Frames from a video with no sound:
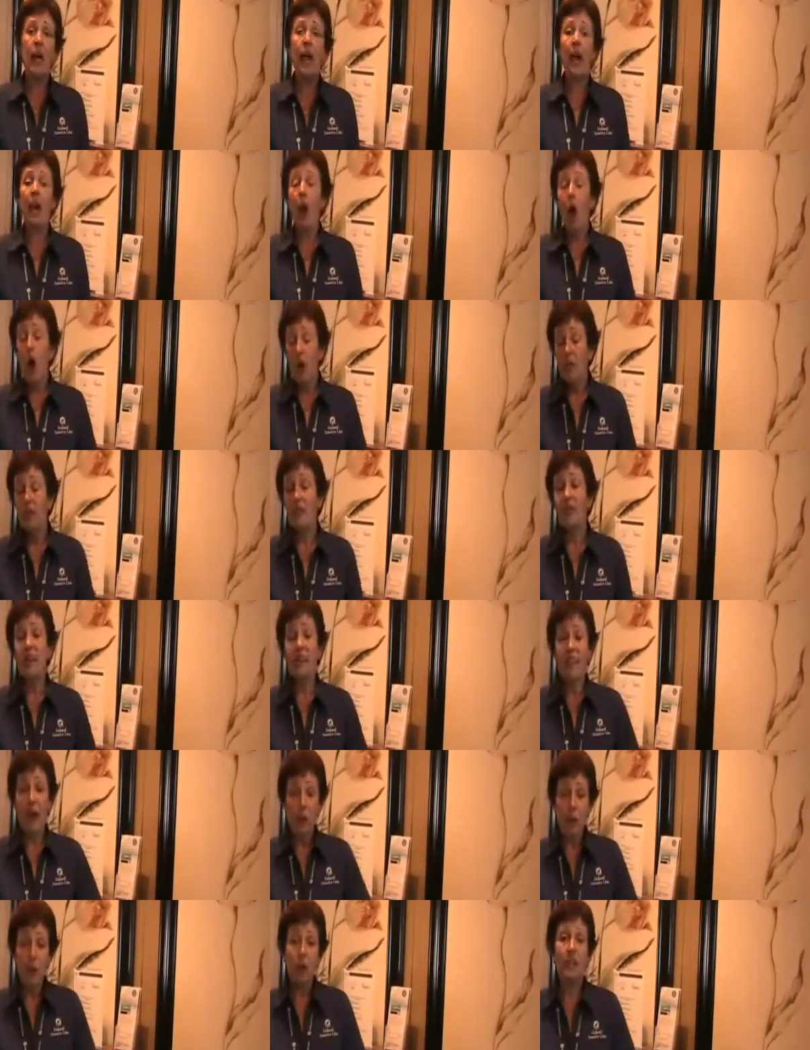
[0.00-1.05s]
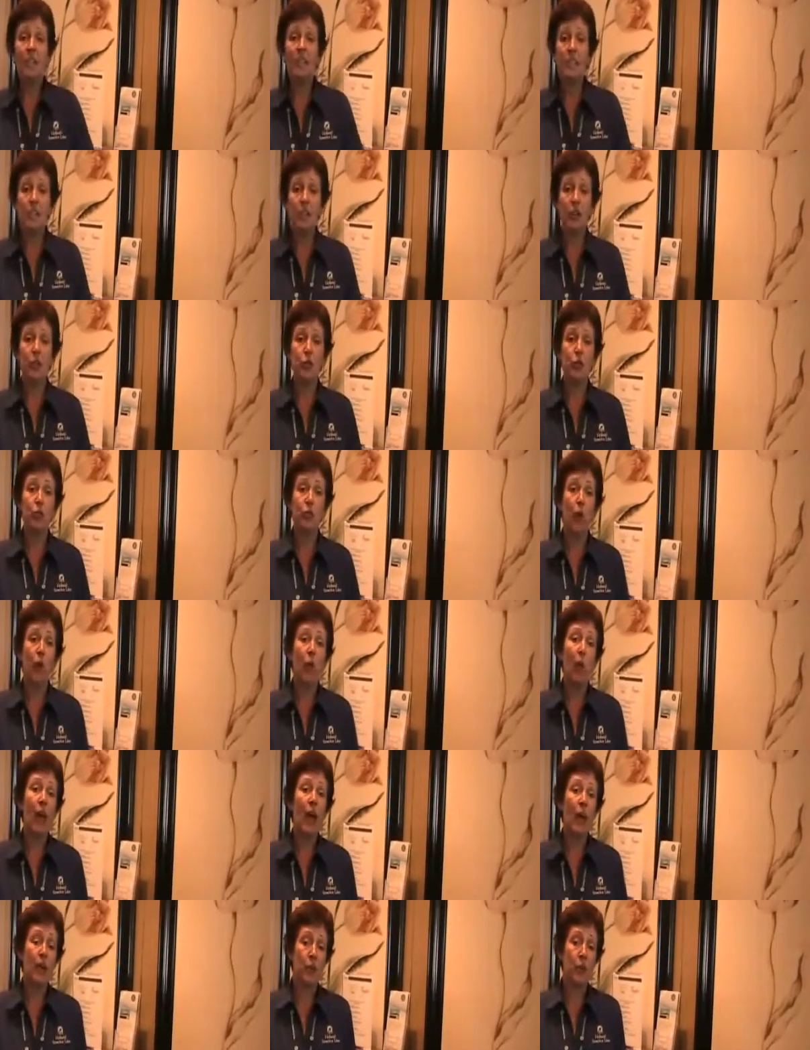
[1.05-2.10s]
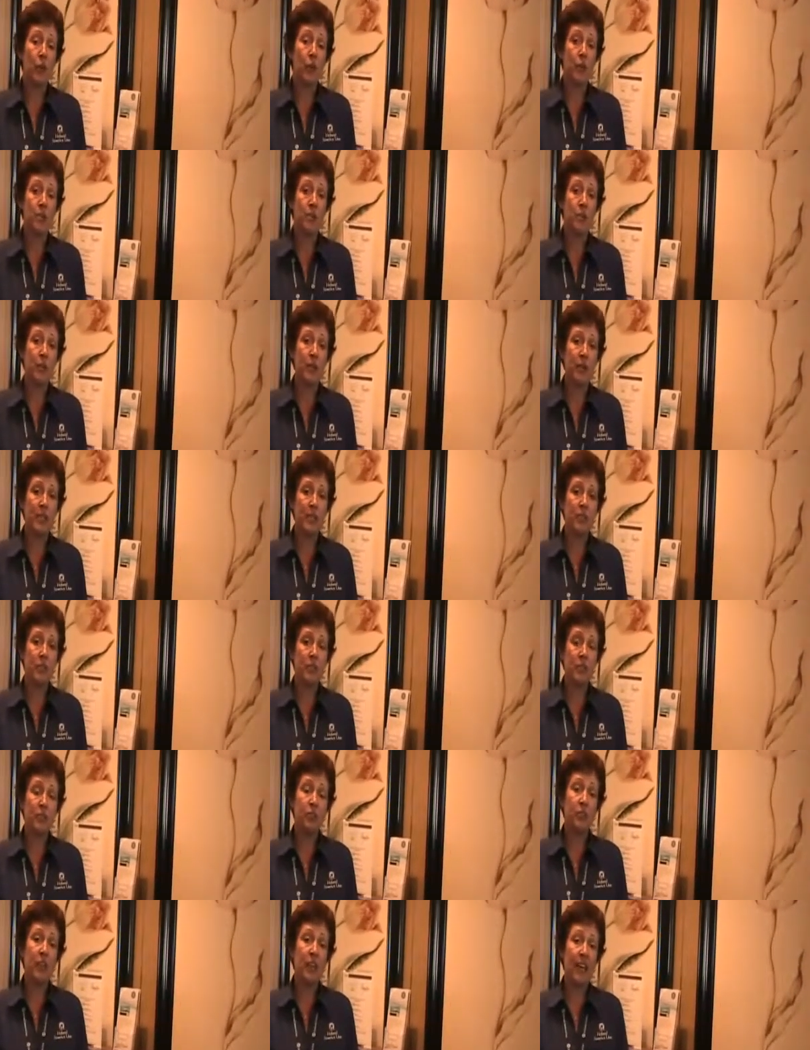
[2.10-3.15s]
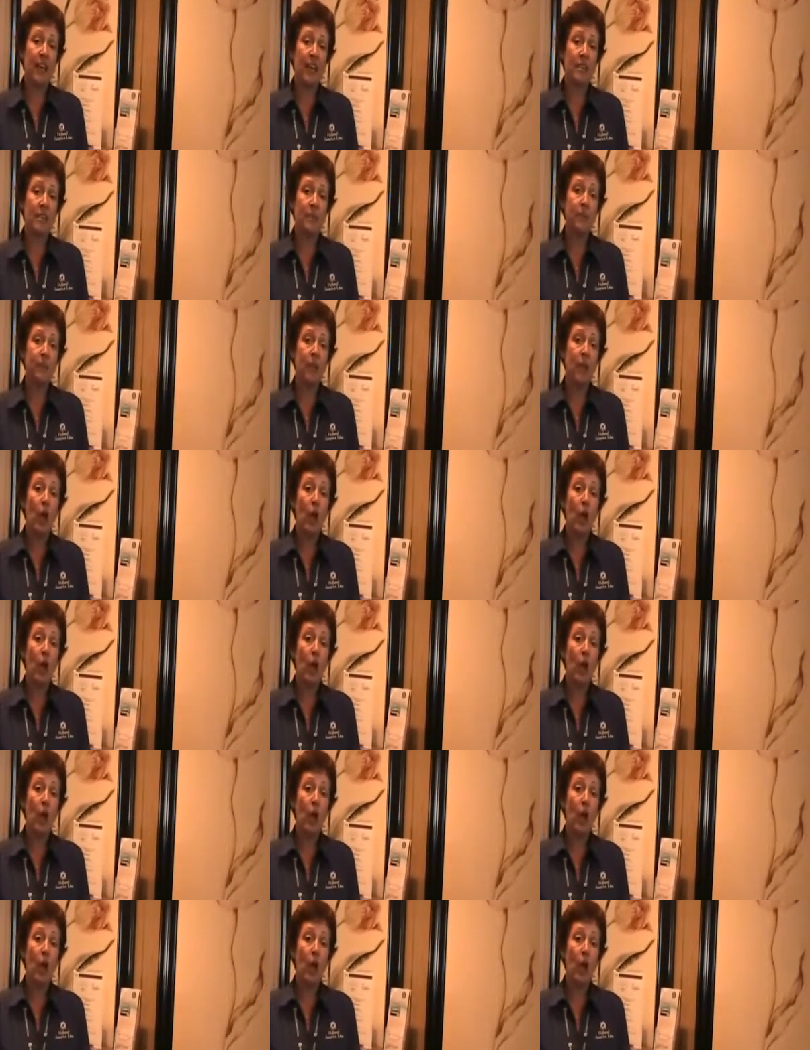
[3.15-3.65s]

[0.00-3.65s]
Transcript: and hopefully that will continue to roll out across the rest of the fleet.